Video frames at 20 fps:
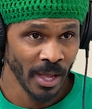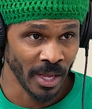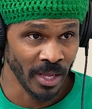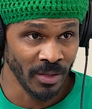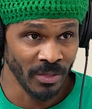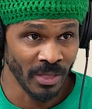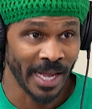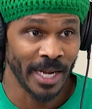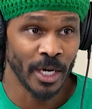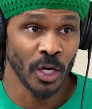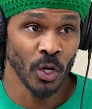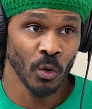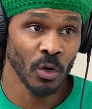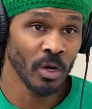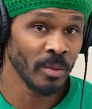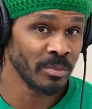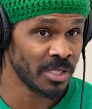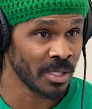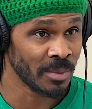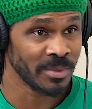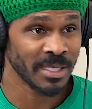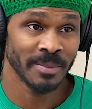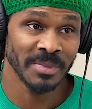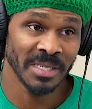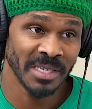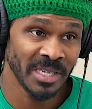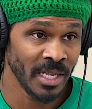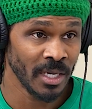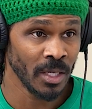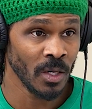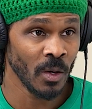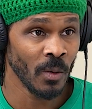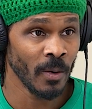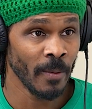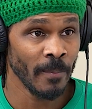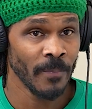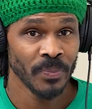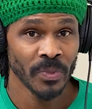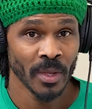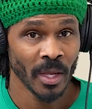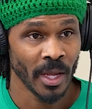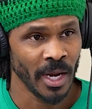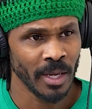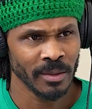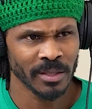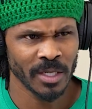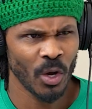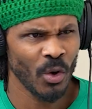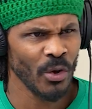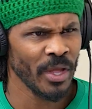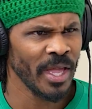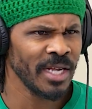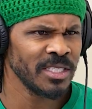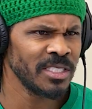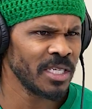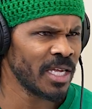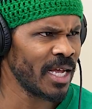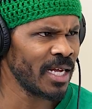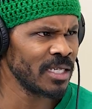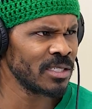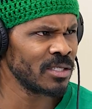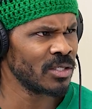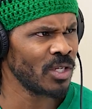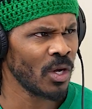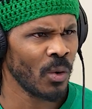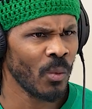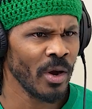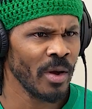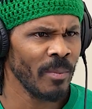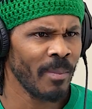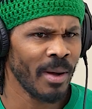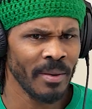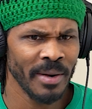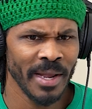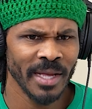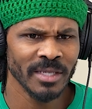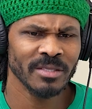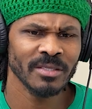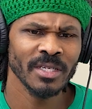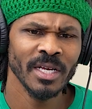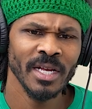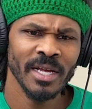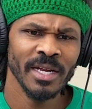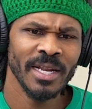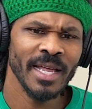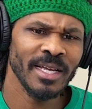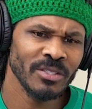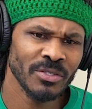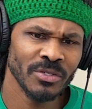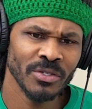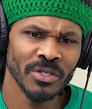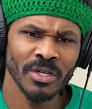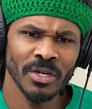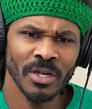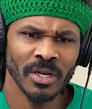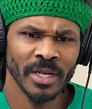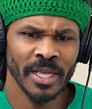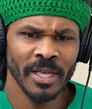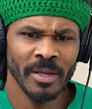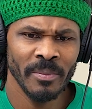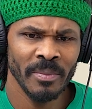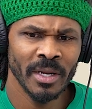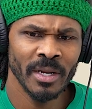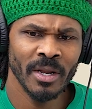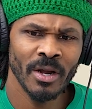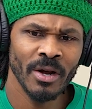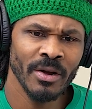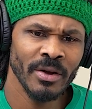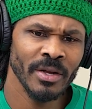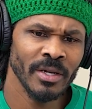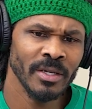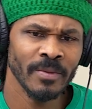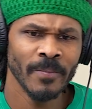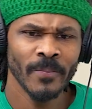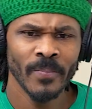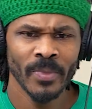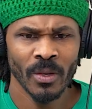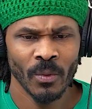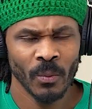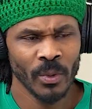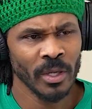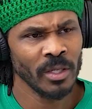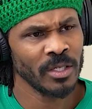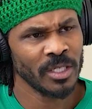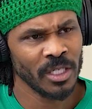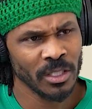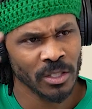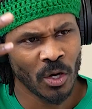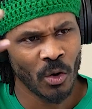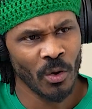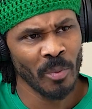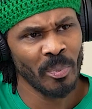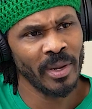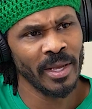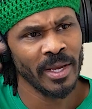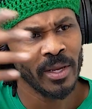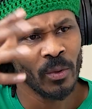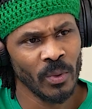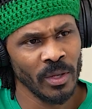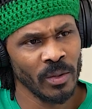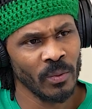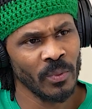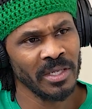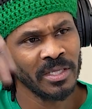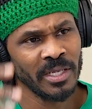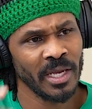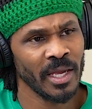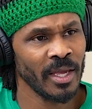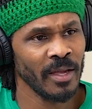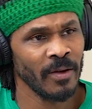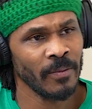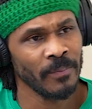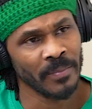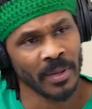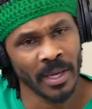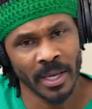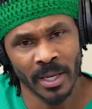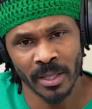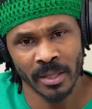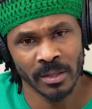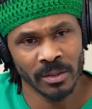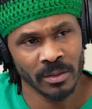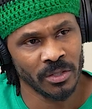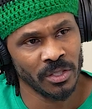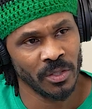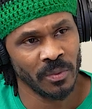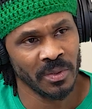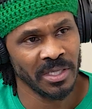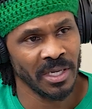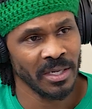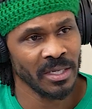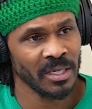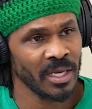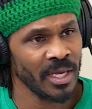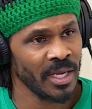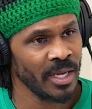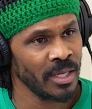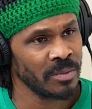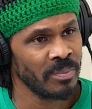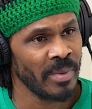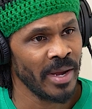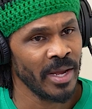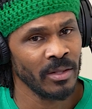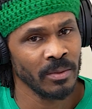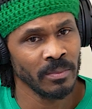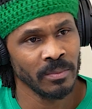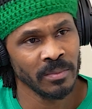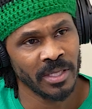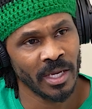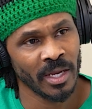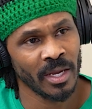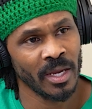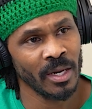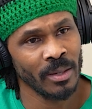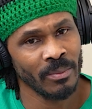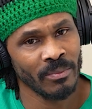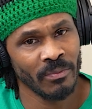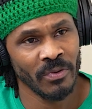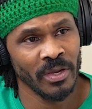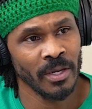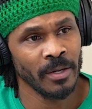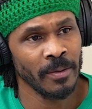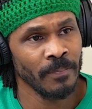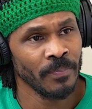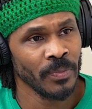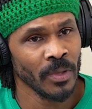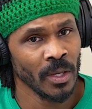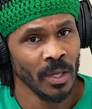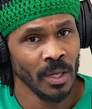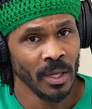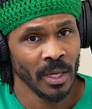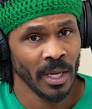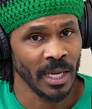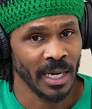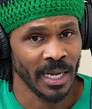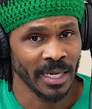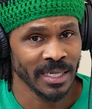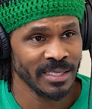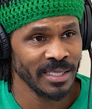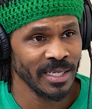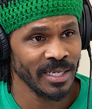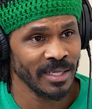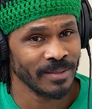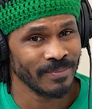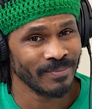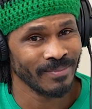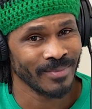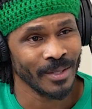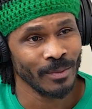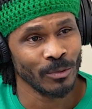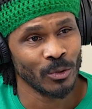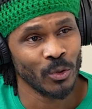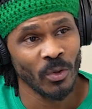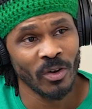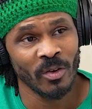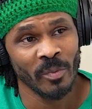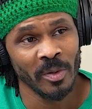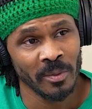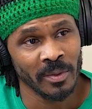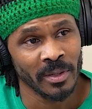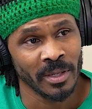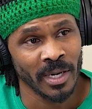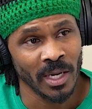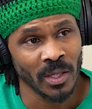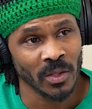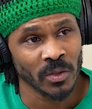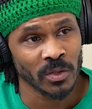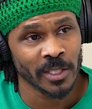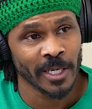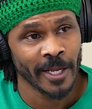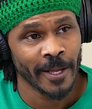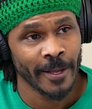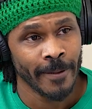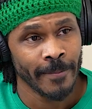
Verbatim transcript: Either I knew them, sometimes I didn't know them. Yeah. And they was like, oh yeah, that's your cousins. Don't worry about it. that's that's him and her, and we just go and play. We we take care of them, and she would take the kids, bathe them, take care of them, feed them. And like I said, it was 12 people in the house.